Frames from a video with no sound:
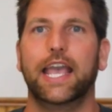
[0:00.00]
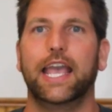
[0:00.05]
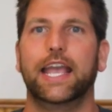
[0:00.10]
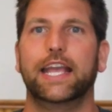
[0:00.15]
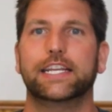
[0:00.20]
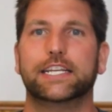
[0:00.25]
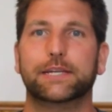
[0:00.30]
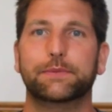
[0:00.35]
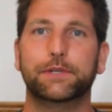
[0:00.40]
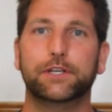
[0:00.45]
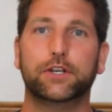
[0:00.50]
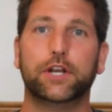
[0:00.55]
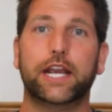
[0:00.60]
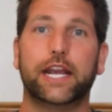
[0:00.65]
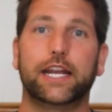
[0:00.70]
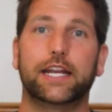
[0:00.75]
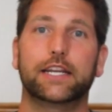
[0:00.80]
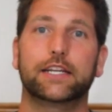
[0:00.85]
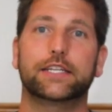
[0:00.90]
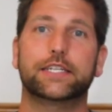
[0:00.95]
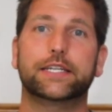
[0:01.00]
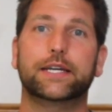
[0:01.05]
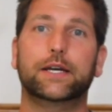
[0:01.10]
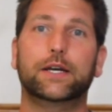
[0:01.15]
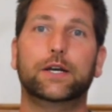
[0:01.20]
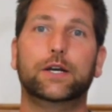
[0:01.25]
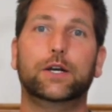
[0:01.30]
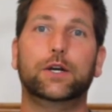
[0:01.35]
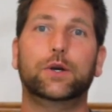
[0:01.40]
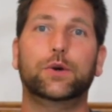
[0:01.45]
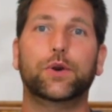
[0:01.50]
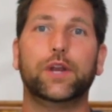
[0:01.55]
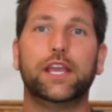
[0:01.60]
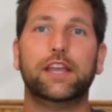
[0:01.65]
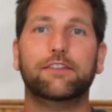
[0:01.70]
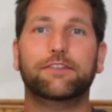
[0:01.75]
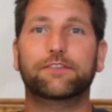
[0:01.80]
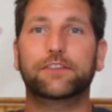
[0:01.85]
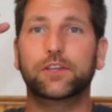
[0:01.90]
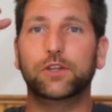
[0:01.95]
And it's going to be great. So
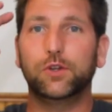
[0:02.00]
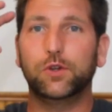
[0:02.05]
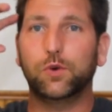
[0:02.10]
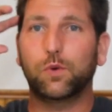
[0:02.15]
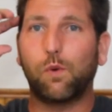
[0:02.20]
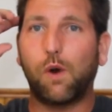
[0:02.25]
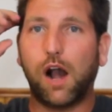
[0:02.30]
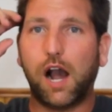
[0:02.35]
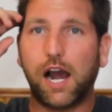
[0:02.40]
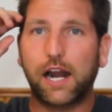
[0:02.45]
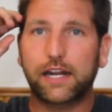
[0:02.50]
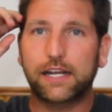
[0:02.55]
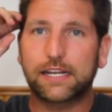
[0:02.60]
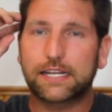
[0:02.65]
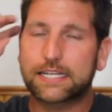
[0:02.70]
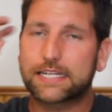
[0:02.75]
if you want to